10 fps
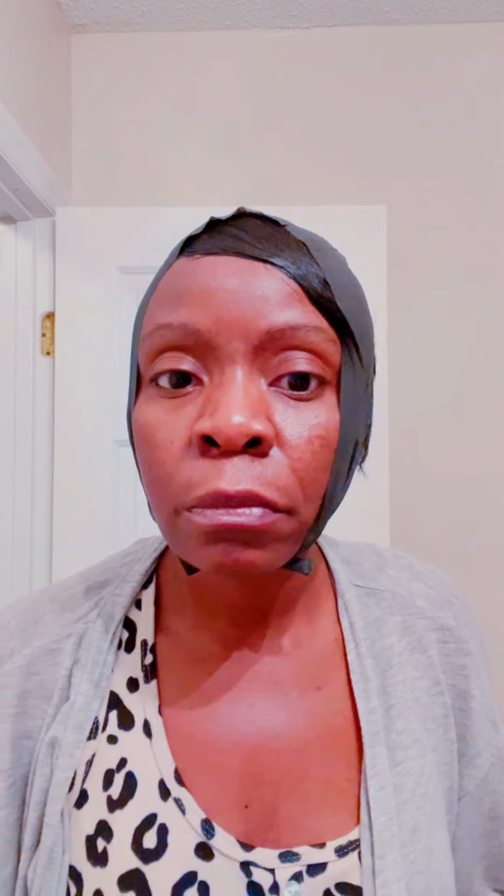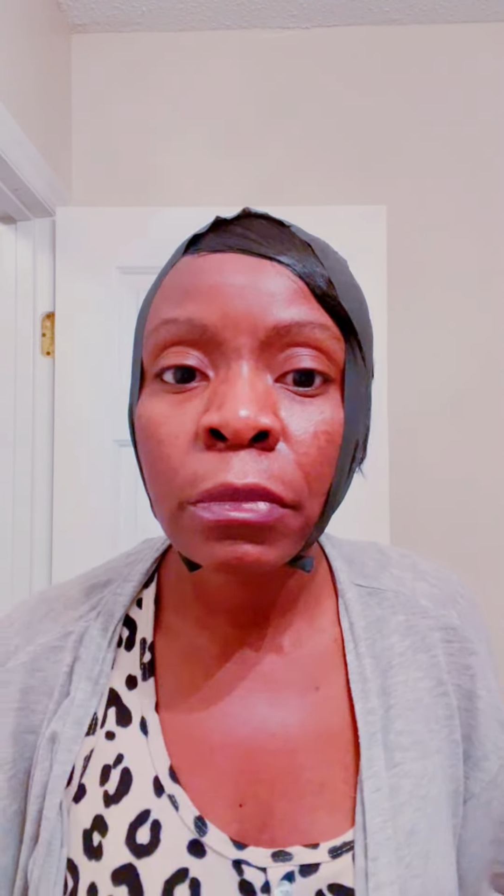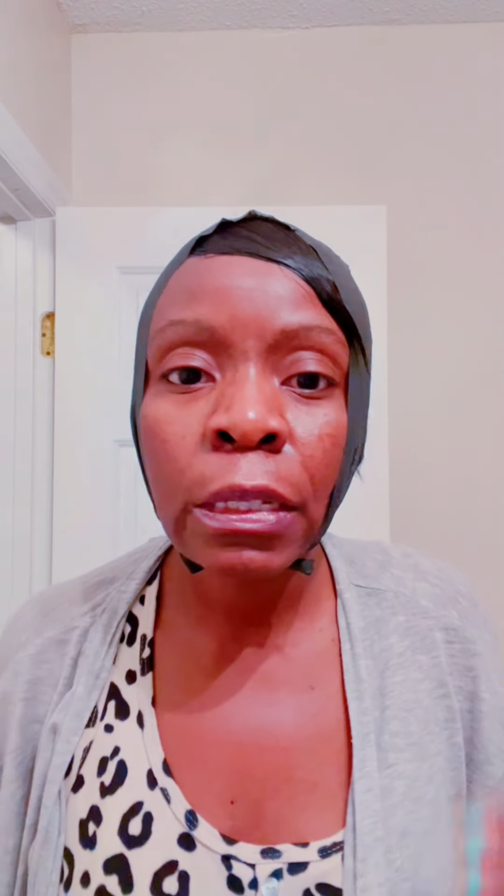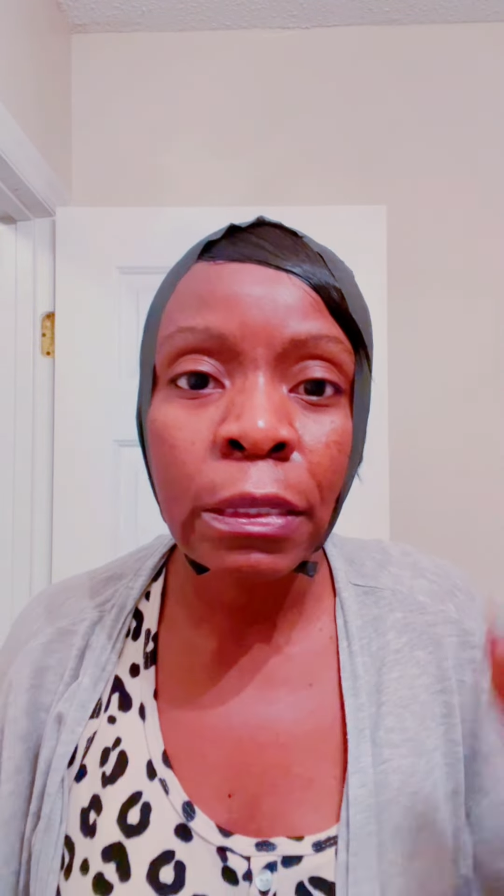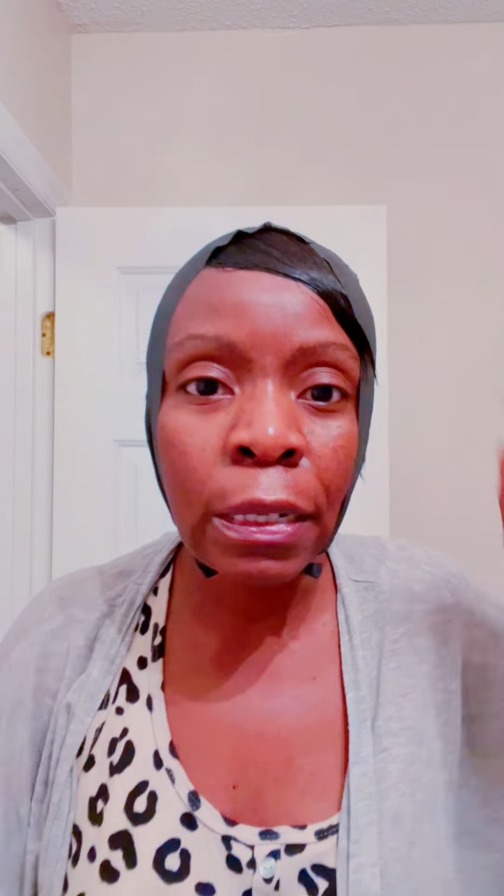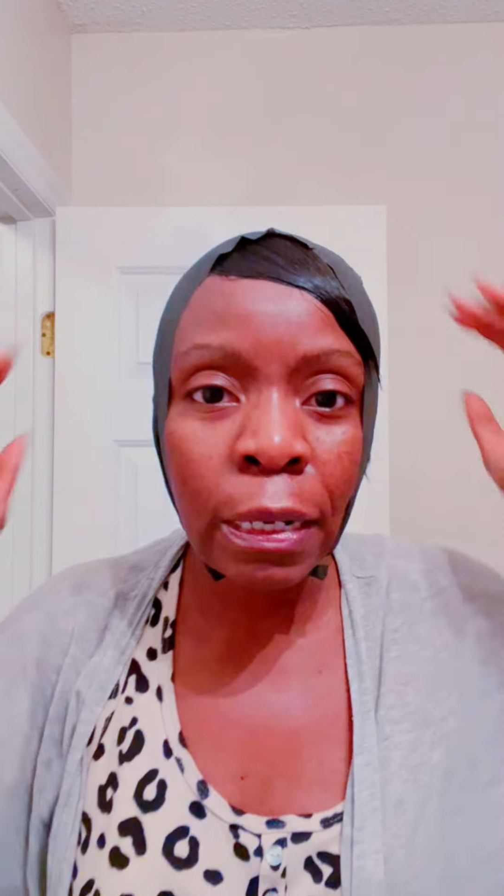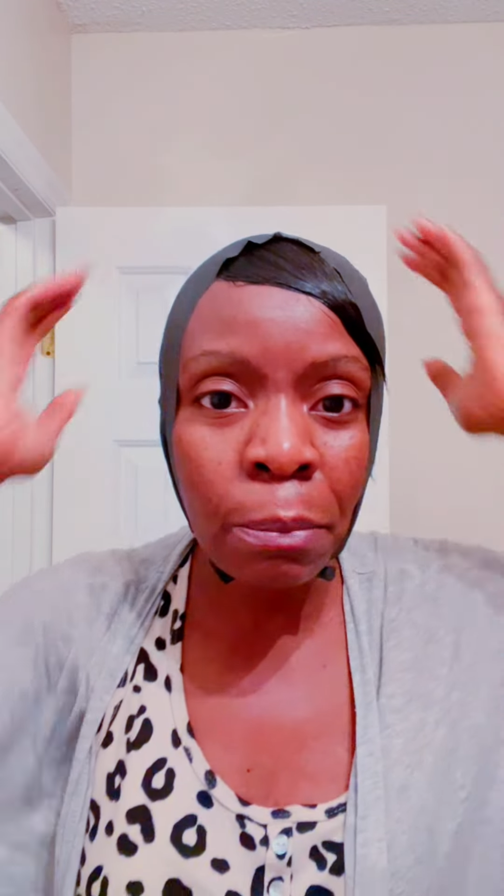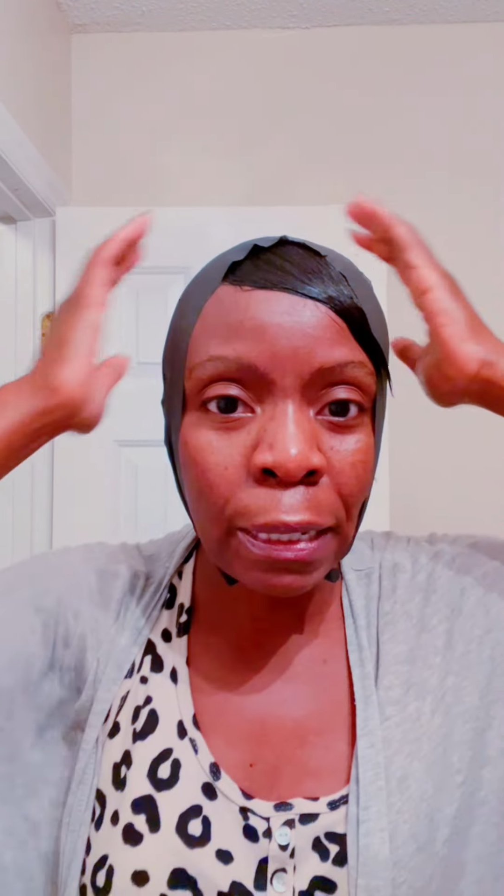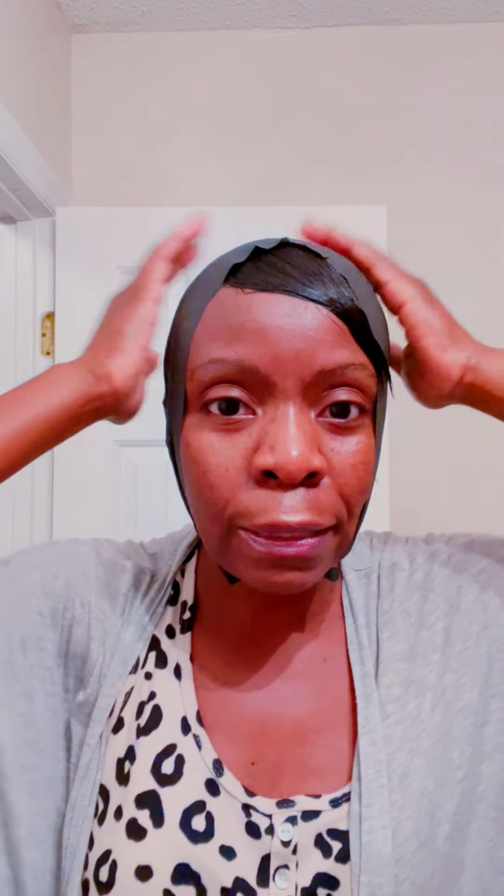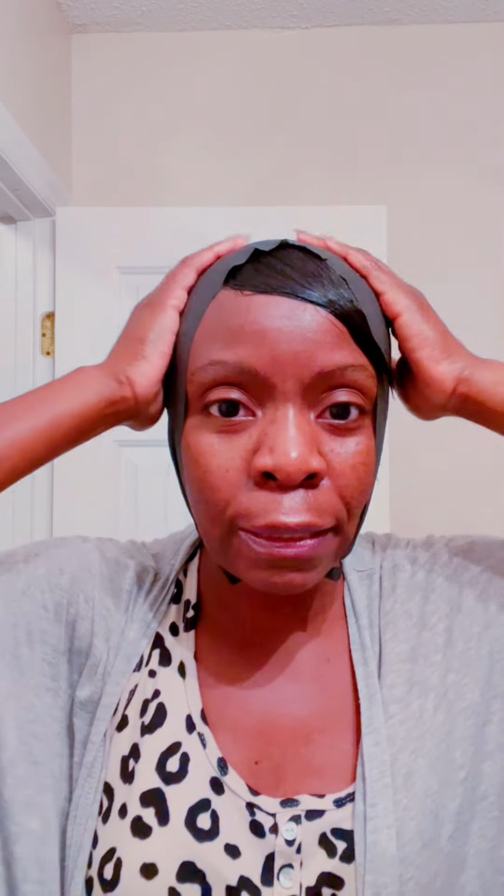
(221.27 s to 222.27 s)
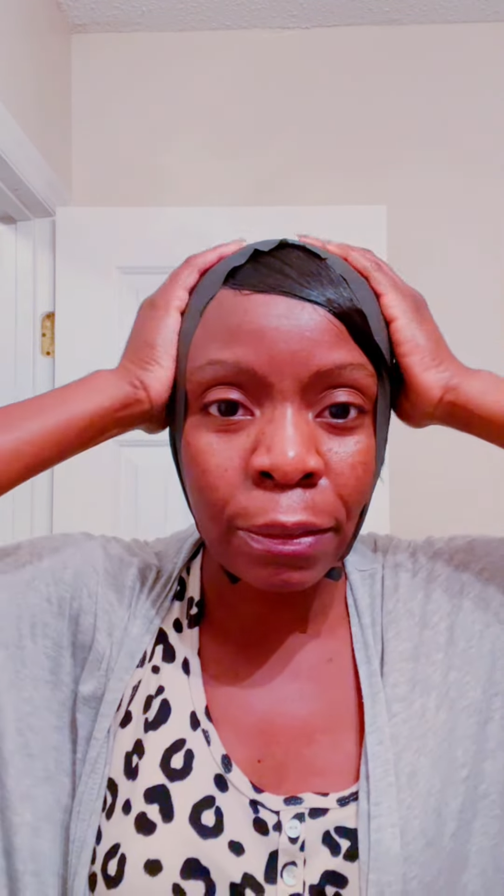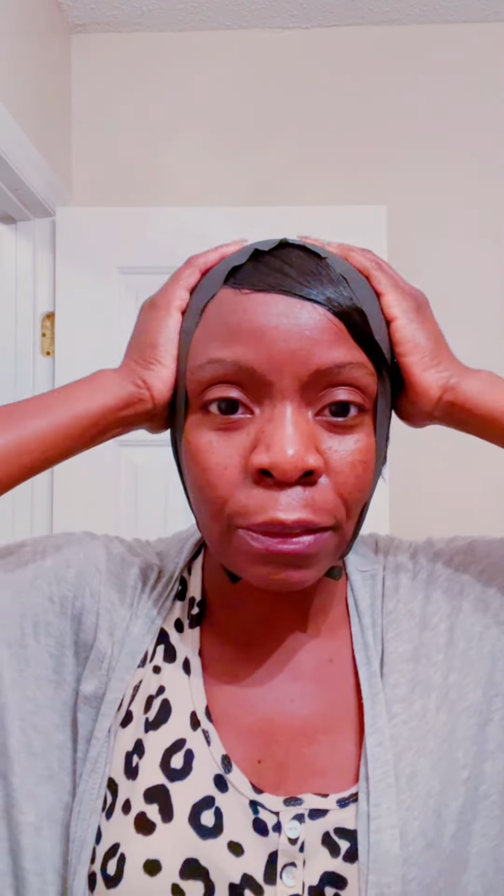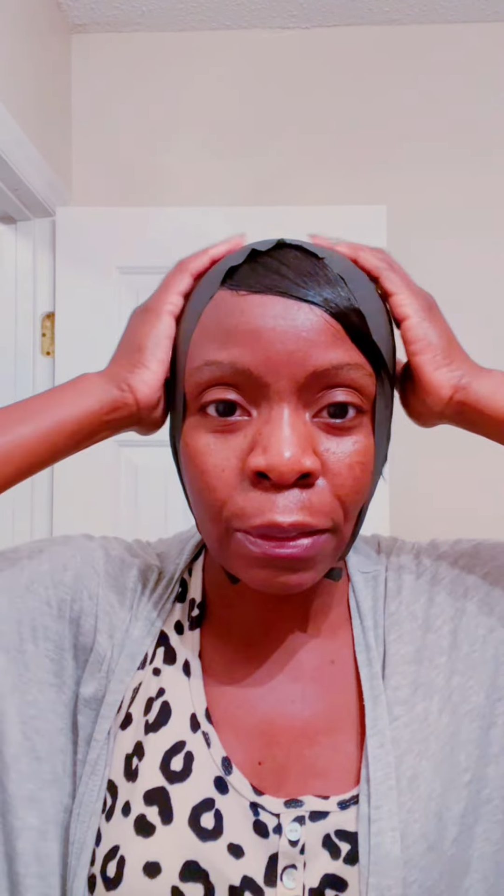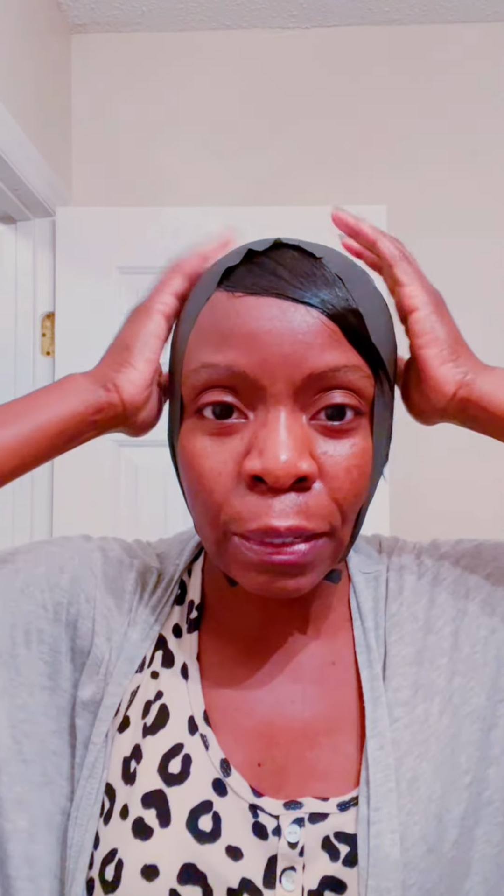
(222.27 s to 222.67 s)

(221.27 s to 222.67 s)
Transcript: Because it ain't about that. You know,